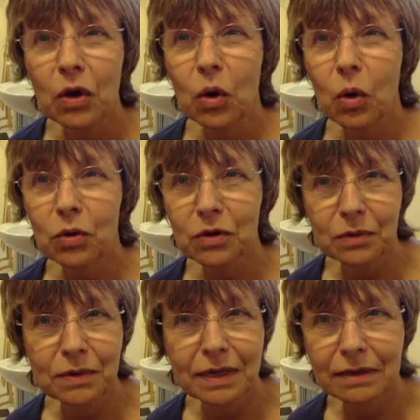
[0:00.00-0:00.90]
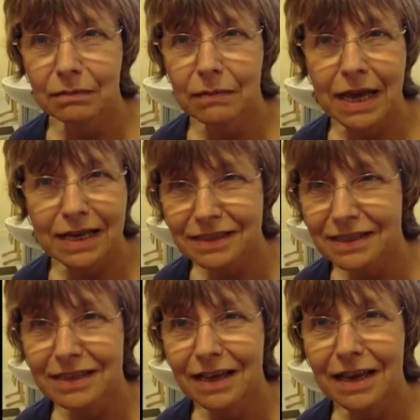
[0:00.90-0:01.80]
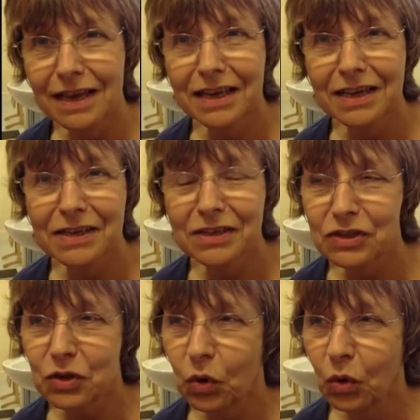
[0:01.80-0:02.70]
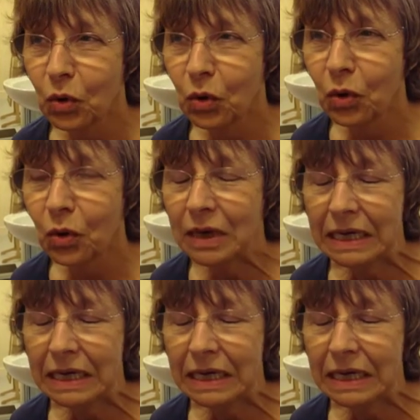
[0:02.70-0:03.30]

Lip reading: or doing exercise or